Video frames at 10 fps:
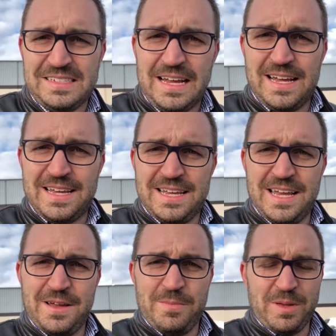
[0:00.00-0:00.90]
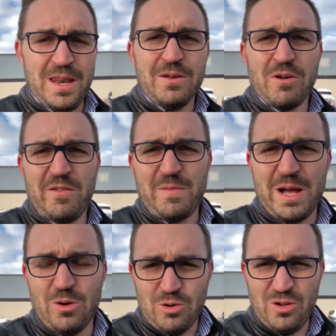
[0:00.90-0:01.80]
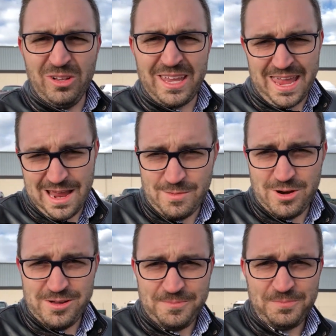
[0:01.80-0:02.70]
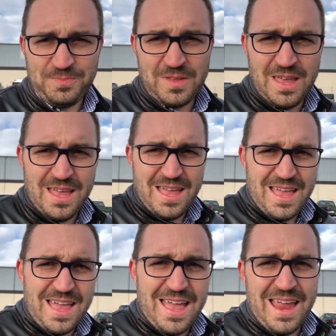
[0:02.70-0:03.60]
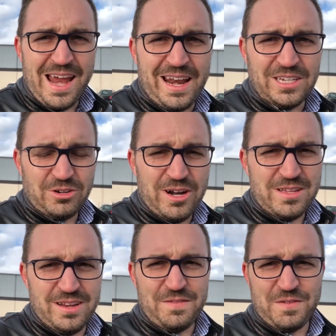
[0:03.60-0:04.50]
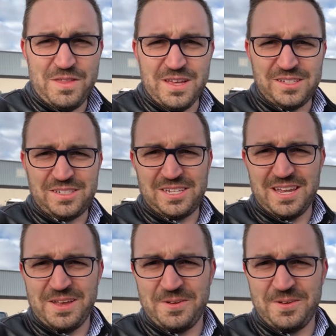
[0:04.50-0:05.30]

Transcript: I'm getting rid of my old camera, and I traded it for this.